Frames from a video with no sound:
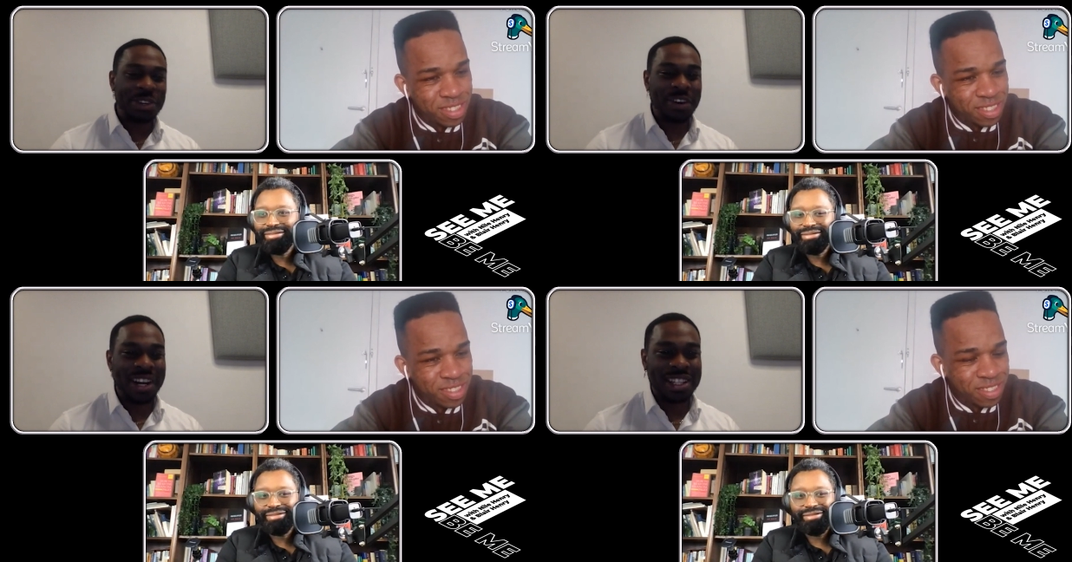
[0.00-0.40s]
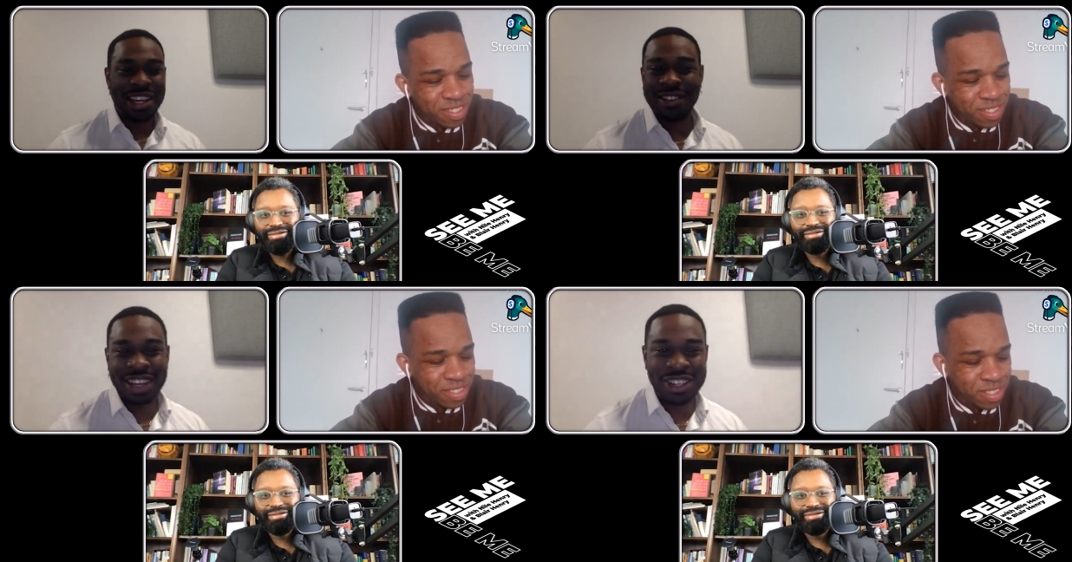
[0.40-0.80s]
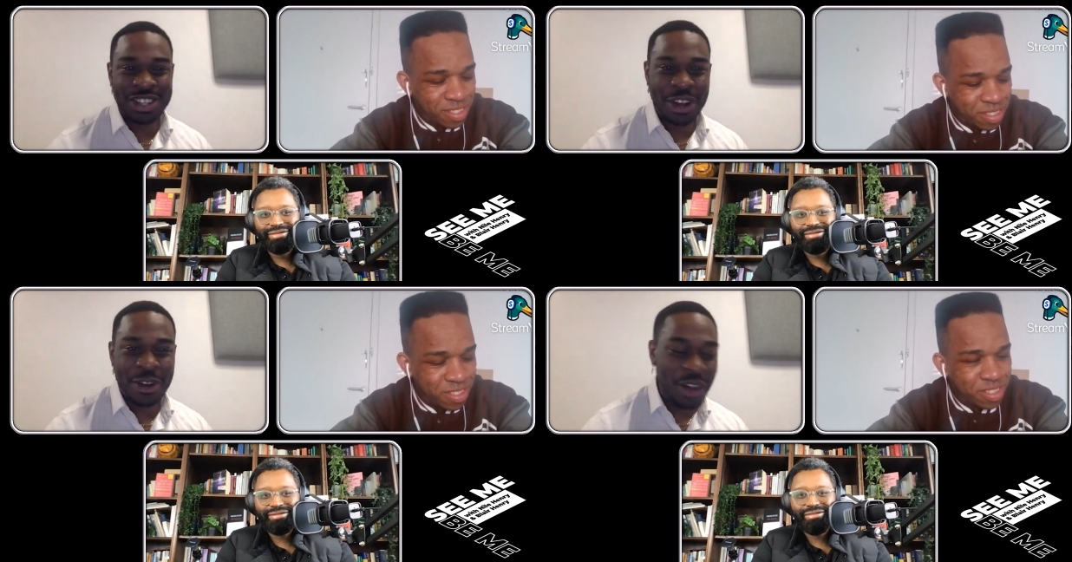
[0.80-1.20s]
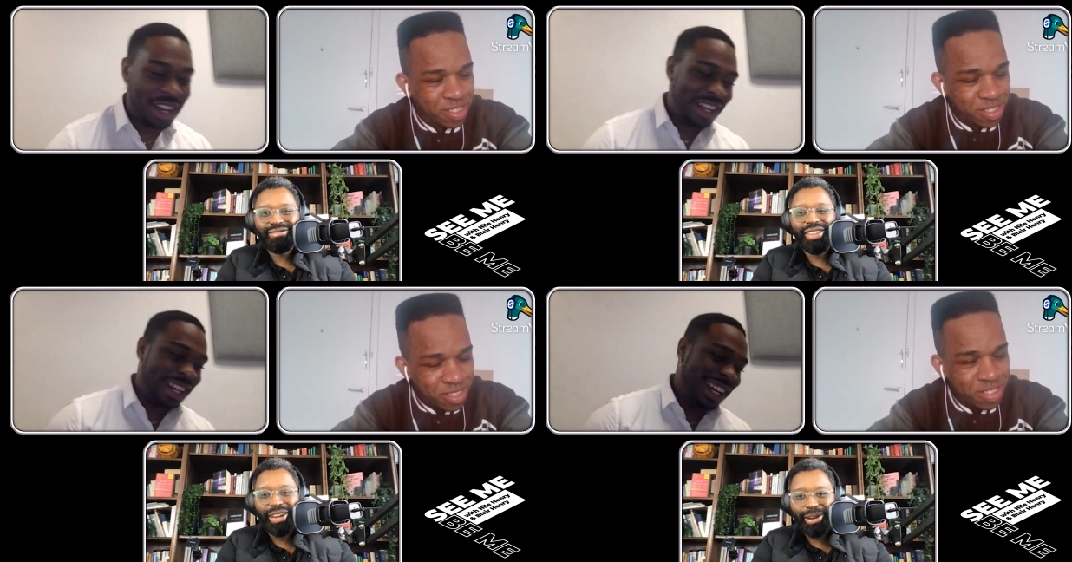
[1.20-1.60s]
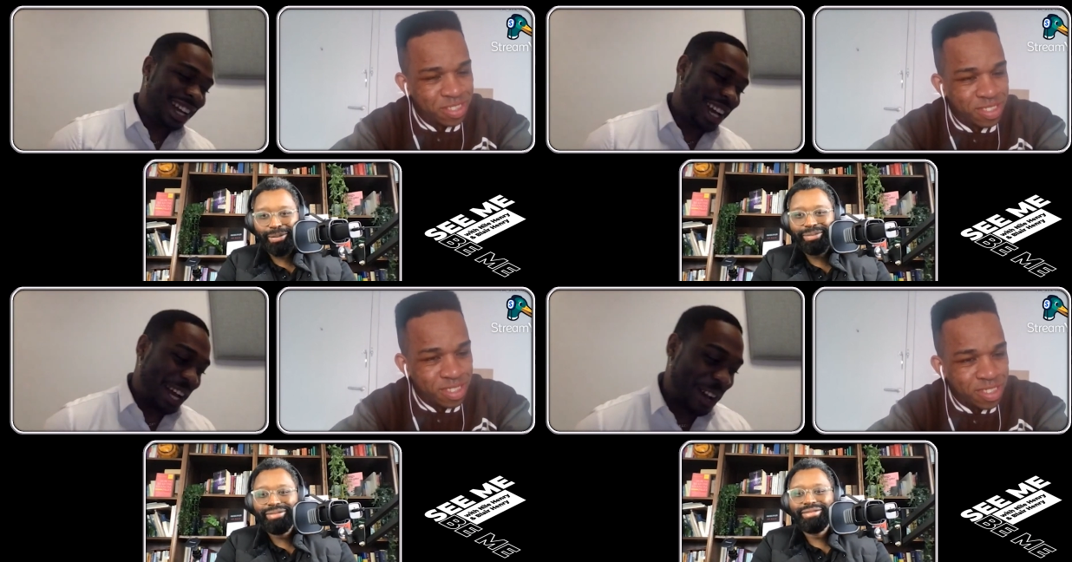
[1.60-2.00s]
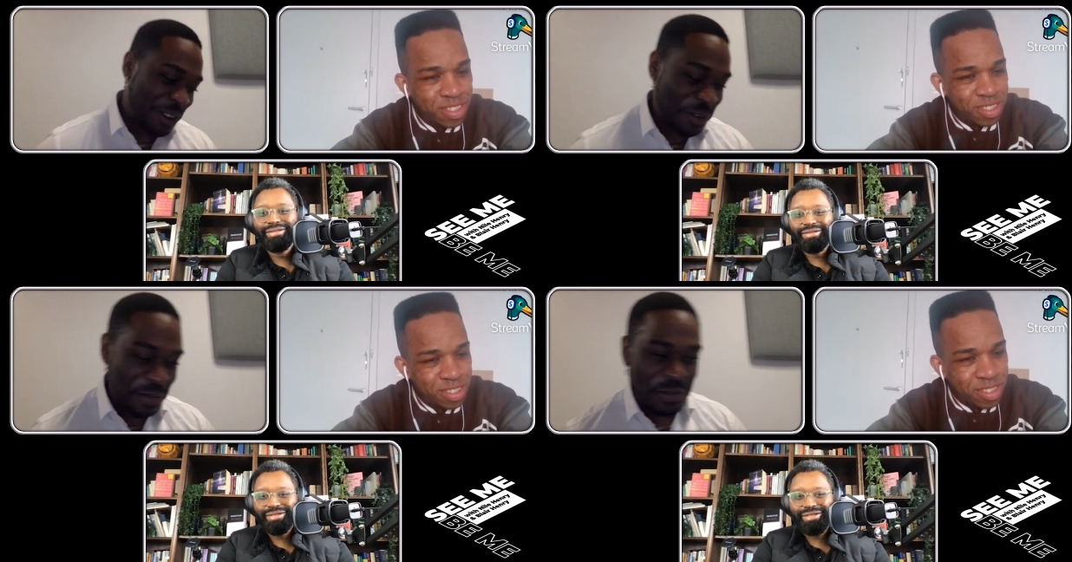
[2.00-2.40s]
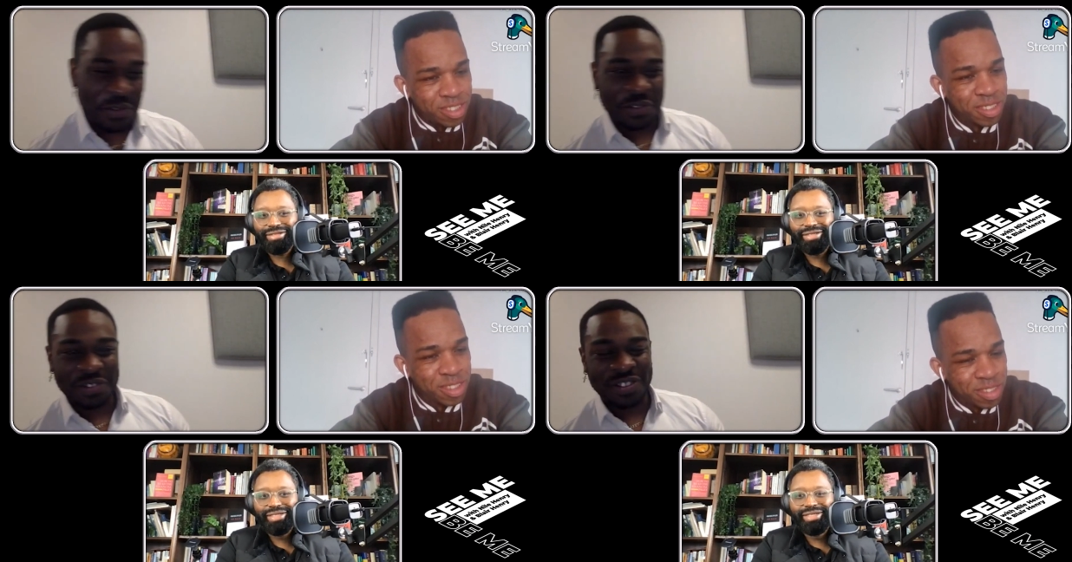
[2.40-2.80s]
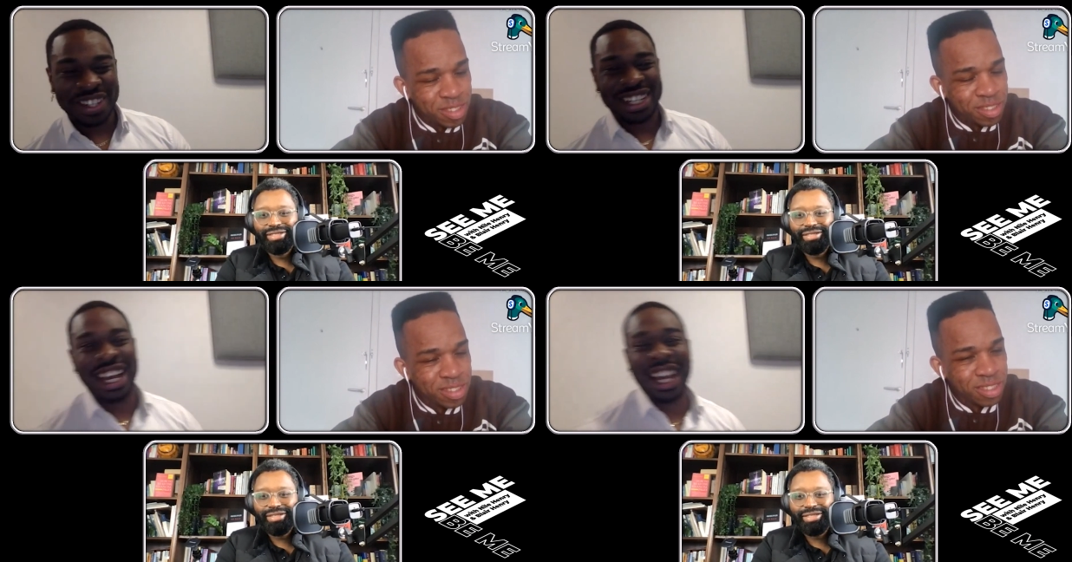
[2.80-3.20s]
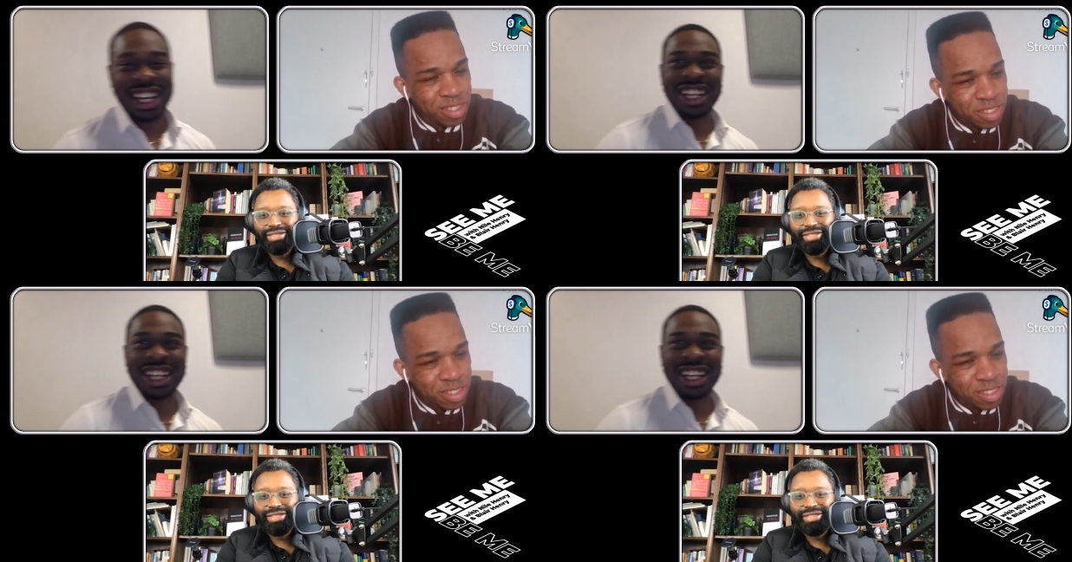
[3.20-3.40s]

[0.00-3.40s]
Speaker 1: great TV show. Yeah, um, yeah,